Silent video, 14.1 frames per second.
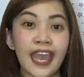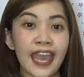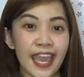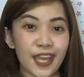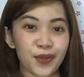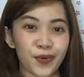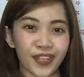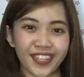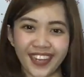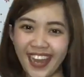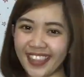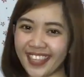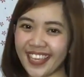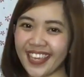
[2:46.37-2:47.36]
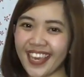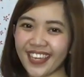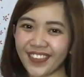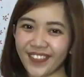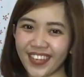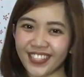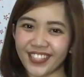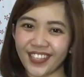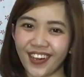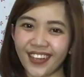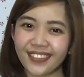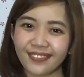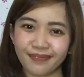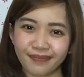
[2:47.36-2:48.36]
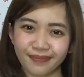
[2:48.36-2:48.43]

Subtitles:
a quadratic equation?